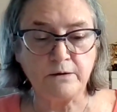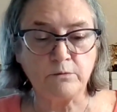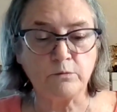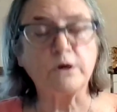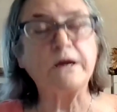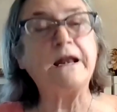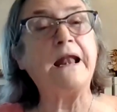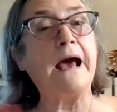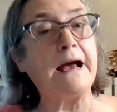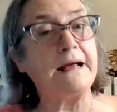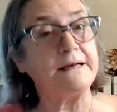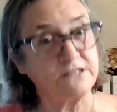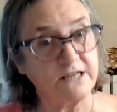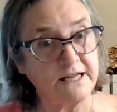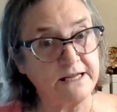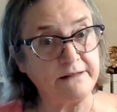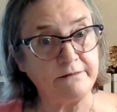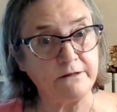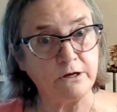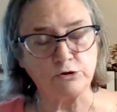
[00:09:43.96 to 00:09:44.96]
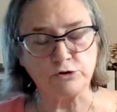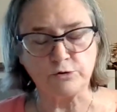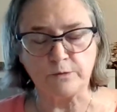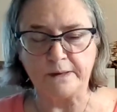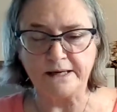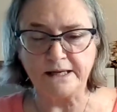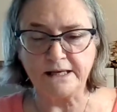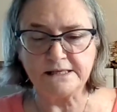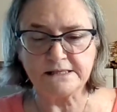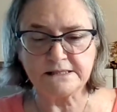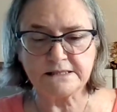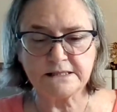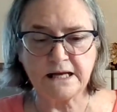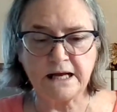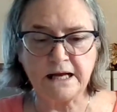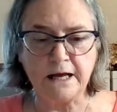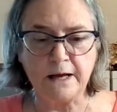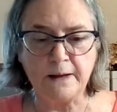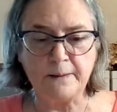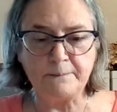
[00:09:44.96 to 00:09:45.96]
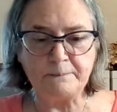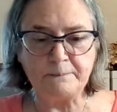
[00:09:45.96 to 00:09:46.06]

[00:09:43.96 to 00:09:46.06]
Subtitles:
they were not in their 20s.